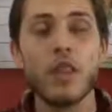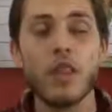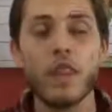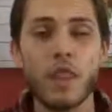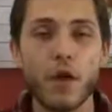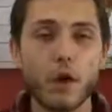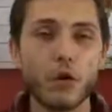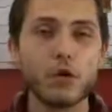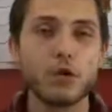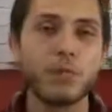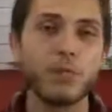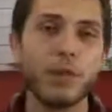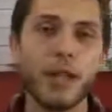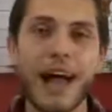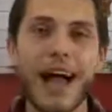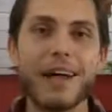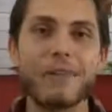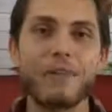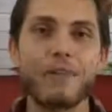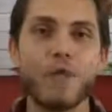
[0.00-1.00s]
those
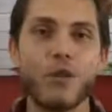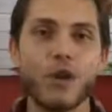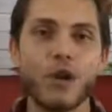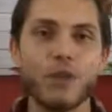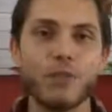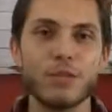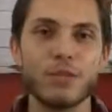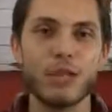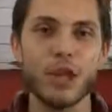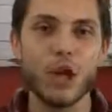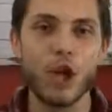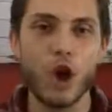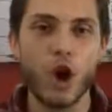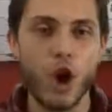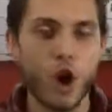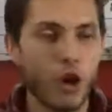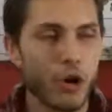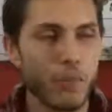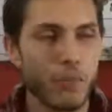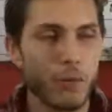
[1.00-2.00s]
platforms
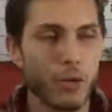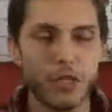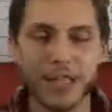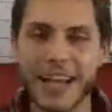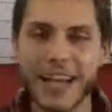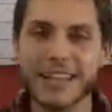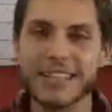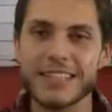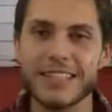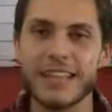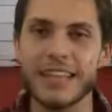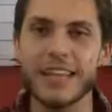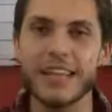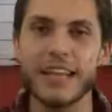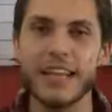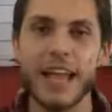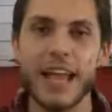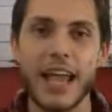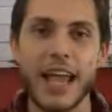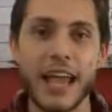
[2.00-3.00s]
aren't protected,
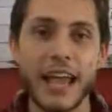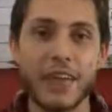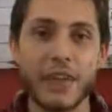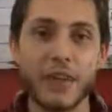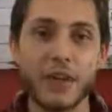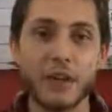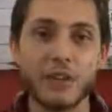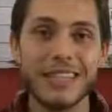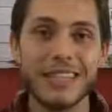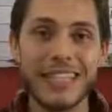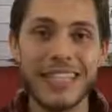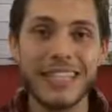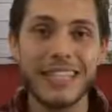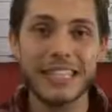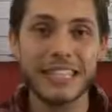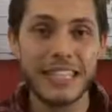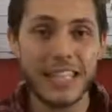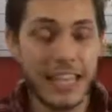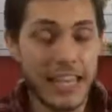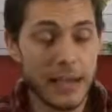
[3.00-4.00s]
and
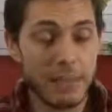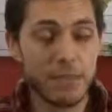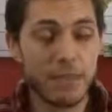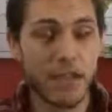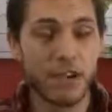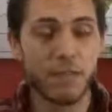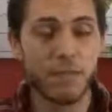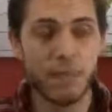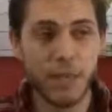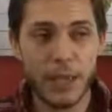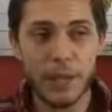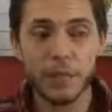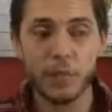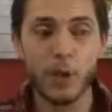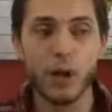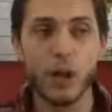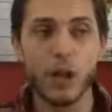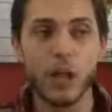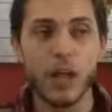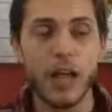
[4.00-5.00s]
need teams of
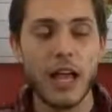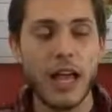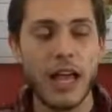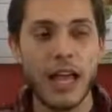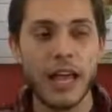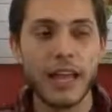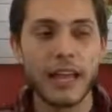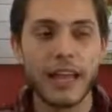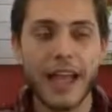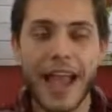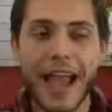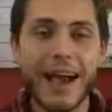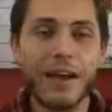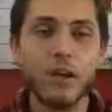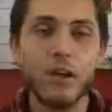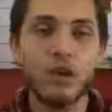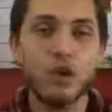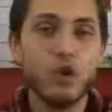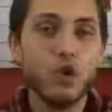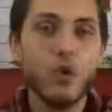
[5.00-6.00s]
people and
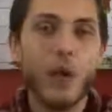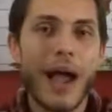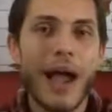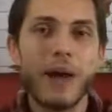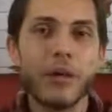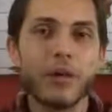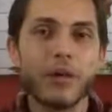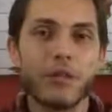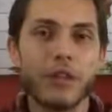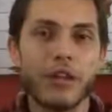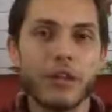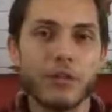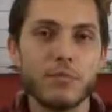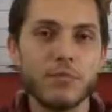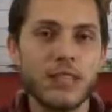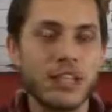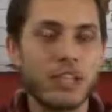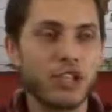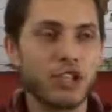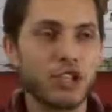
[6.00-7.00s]
new
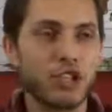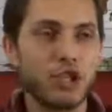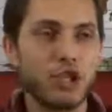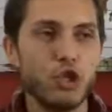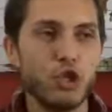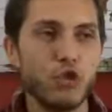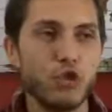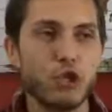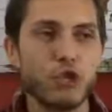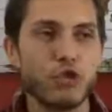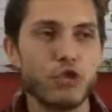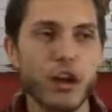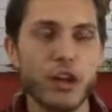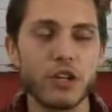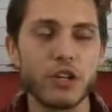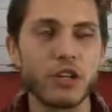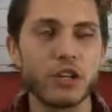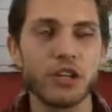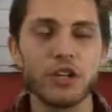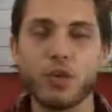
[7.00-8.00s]
algorithms and just new
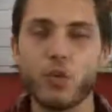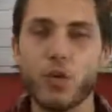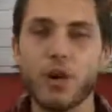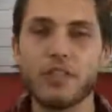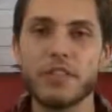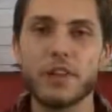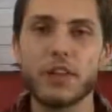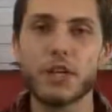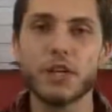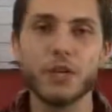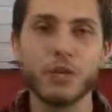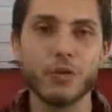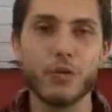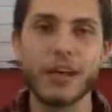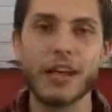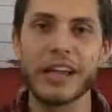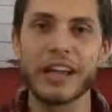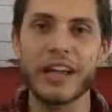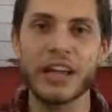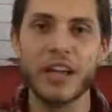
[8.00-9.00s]
structures to what they're
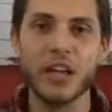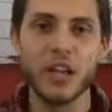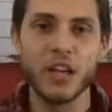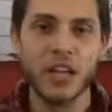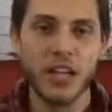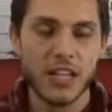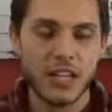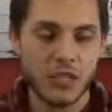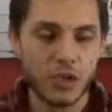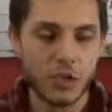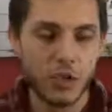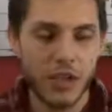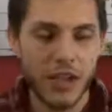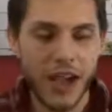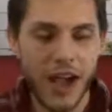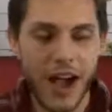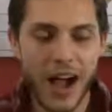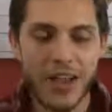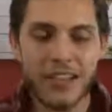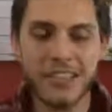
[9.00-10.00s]
doing to
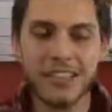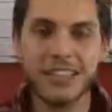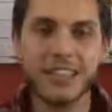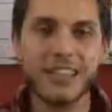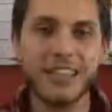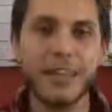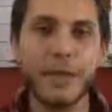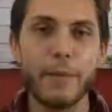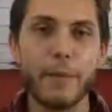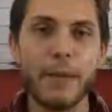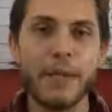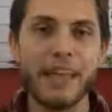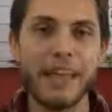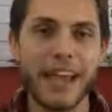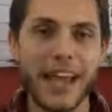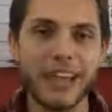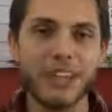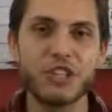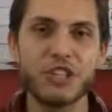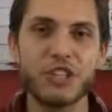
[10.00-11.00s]
constantly be
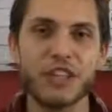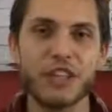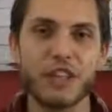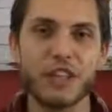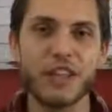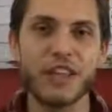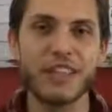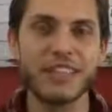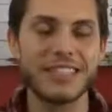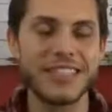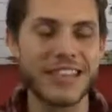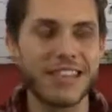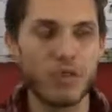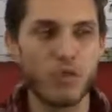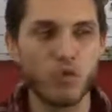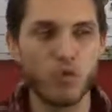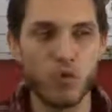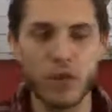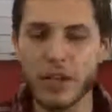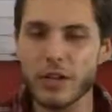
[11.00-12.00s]
catching things
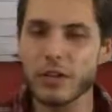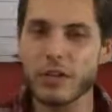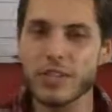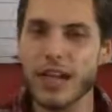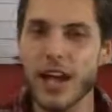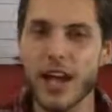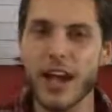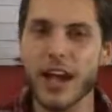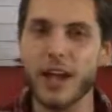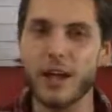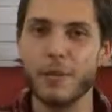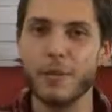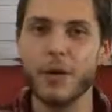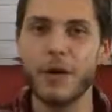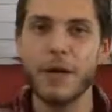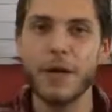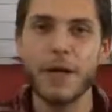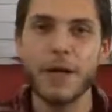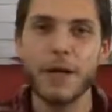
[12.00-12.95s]
in real time.